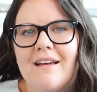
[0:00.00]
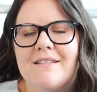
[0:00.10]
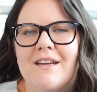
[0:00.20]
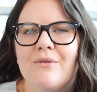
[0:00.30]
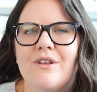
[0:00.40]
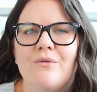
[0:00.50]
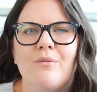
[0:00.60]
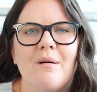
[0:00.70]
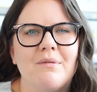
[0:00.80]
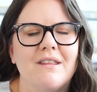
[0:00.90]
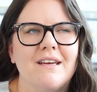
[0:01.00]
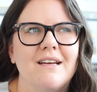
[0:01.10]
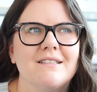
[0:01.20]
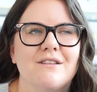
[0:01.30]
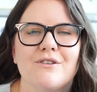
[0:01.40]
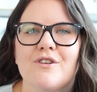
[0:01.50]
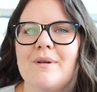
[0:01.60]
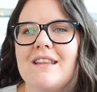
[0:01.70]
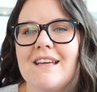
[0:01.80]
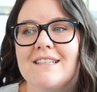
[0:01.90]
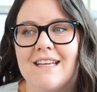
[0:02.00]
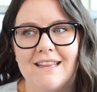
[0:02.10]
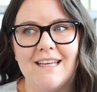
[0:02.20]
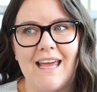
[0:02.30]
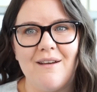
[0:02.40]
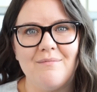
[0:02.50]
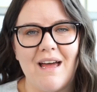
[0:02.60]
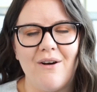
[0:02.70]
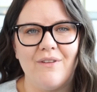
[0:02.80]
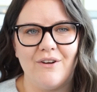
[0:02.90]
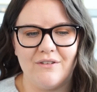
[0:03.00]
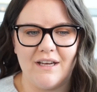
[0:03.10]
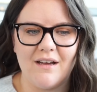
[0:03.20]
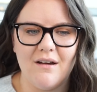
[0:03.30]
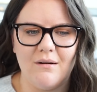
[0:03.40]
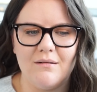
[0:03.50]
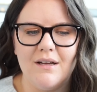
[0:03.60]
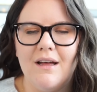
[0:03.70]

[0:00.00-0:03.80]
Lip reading: because I know that you remember things, and there's so many things in the game now that you're like, oh,